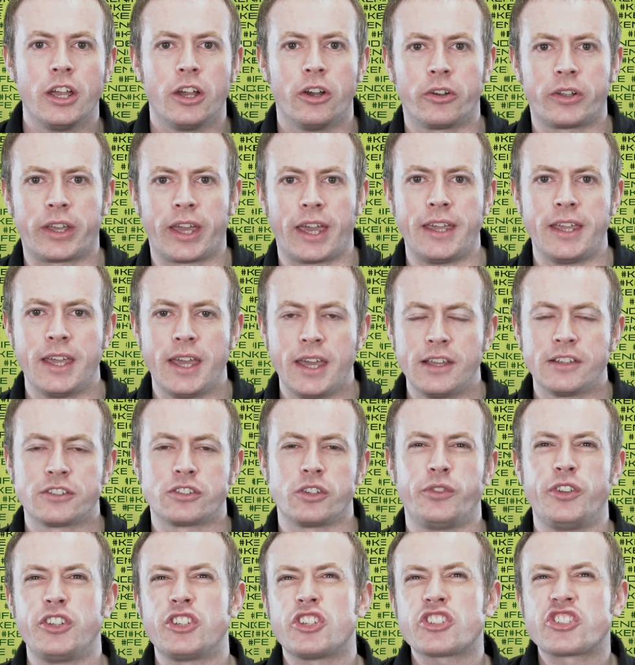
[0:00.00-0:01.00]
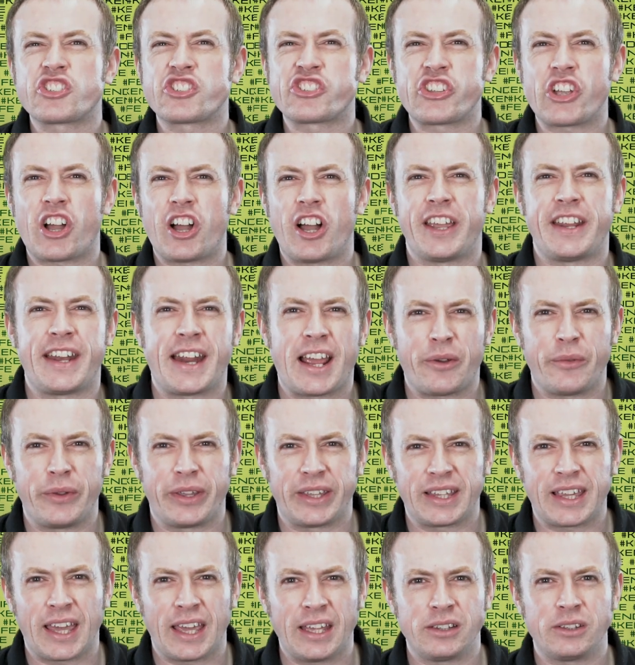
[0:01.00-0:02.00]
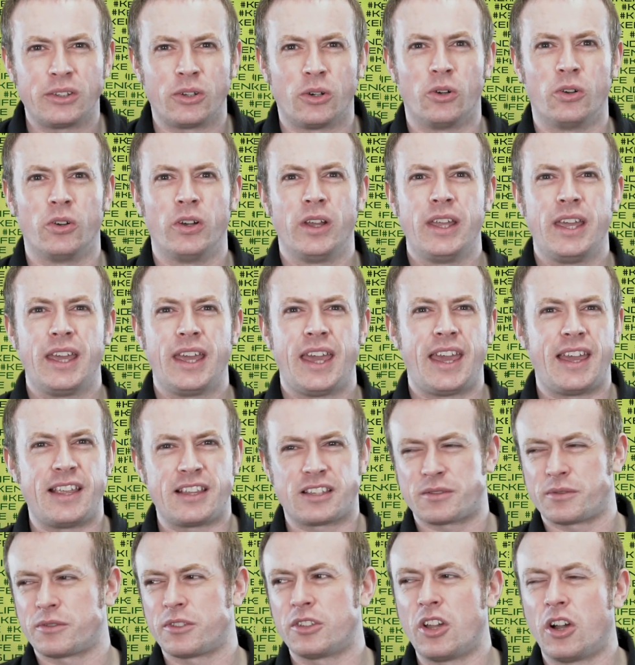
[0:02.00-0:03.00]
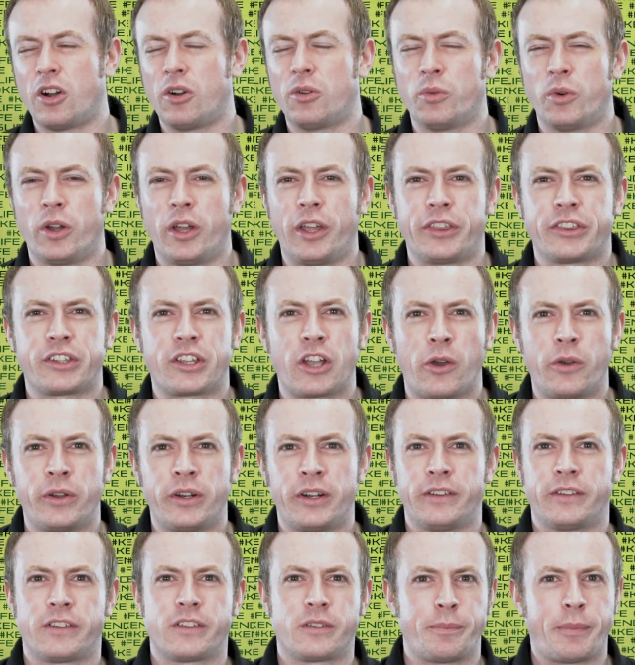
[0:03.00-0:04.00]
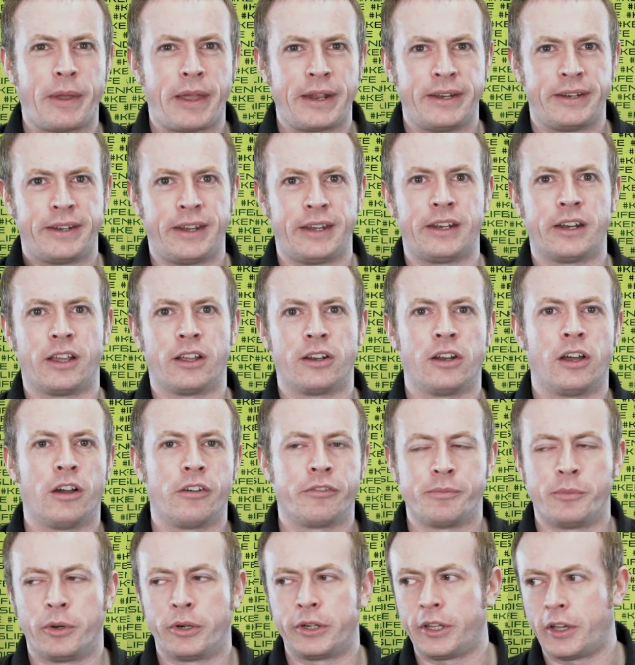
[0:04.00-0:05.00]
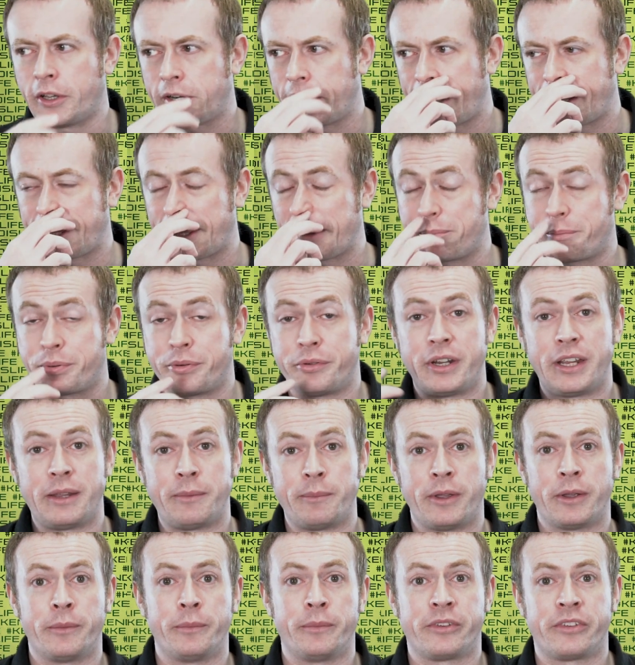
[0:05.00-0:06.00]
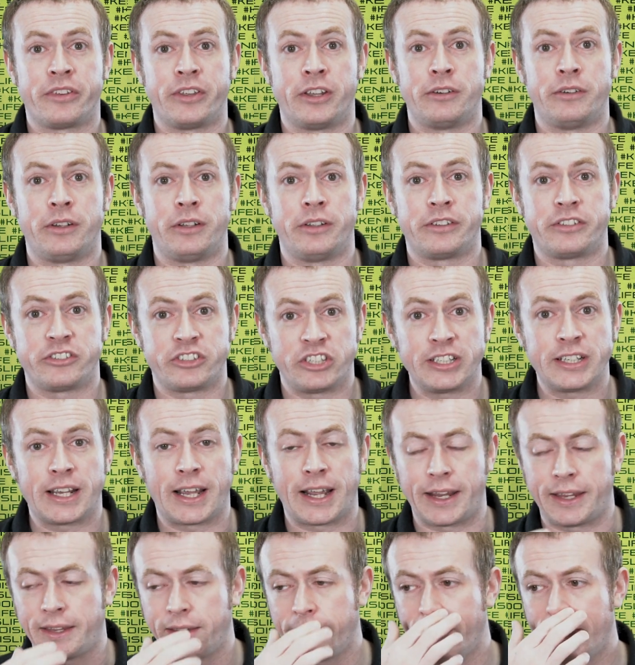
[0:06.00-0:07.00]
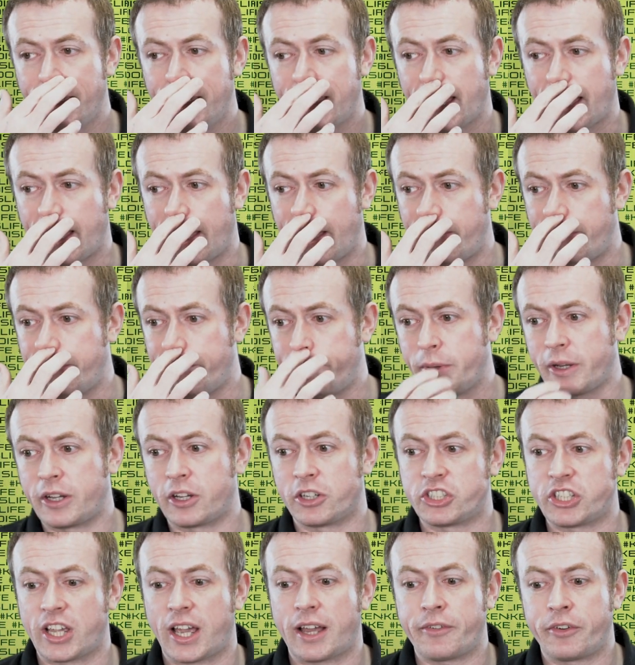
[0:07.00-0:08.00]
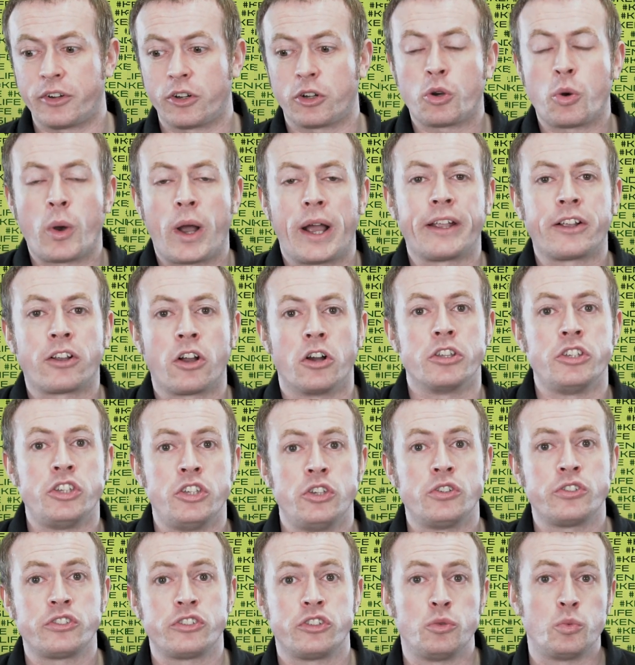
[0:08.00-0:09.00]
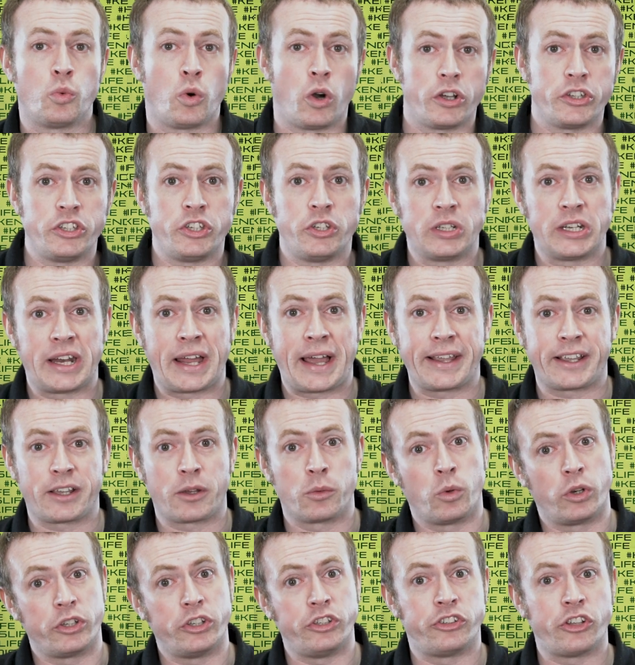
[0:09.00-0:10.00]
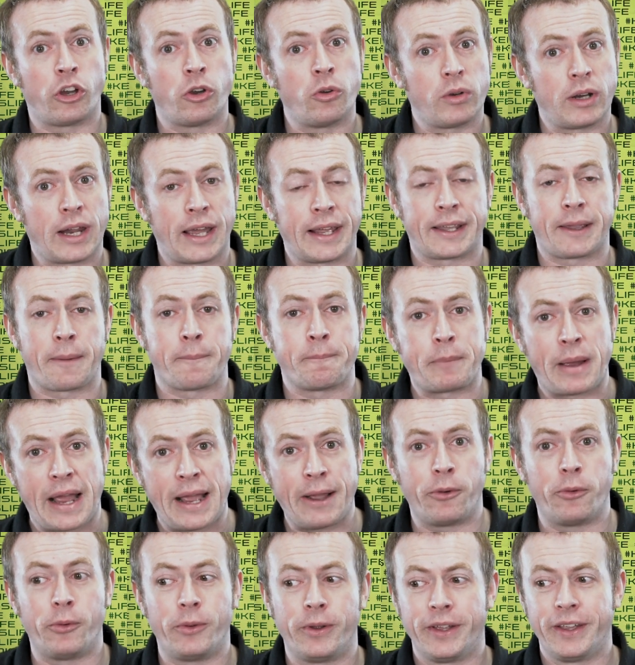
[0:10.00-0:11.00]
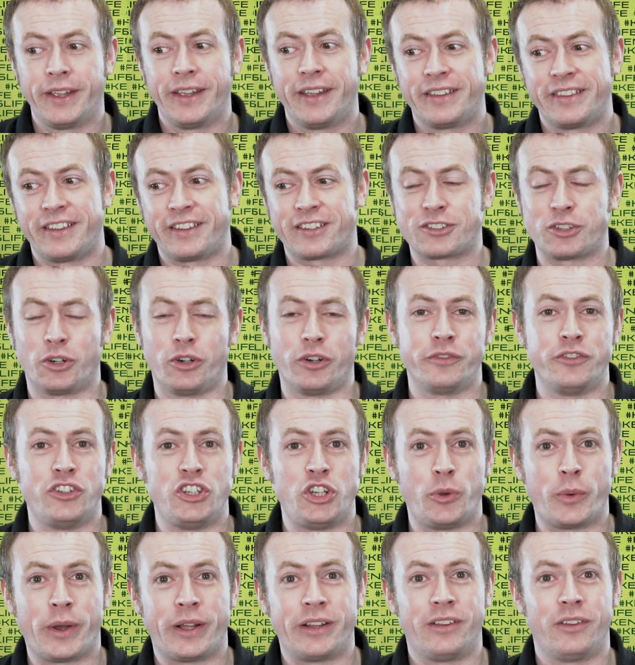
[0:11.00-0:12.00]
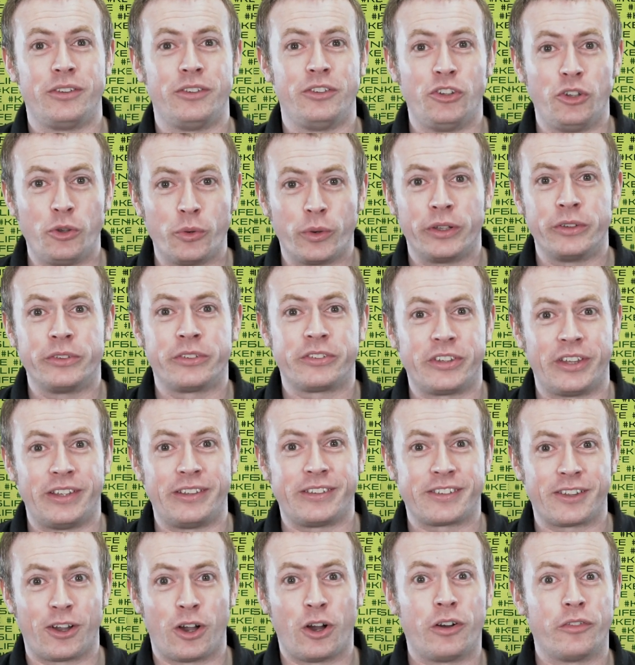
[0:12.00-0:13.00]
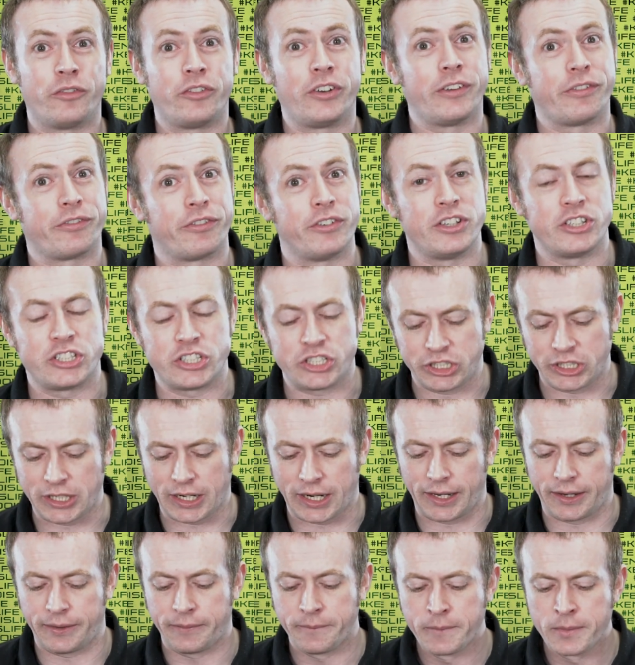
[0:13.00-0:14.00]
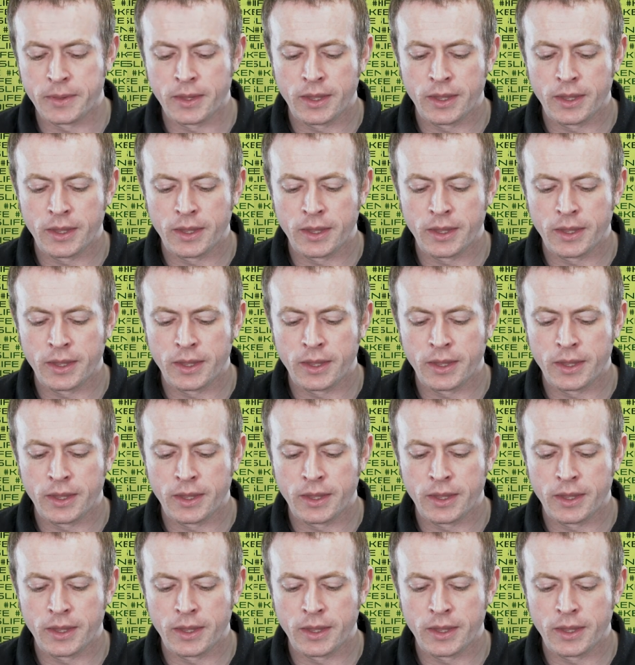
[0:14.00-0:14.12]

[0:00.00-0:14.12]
Okay, so if you're just starting out in kendo, it's not worth going and spending a lot of money on like a premium series shinai um, because you haven't quite got used to what you like and what you don't like about the sort of nuance, nuances of different shinai.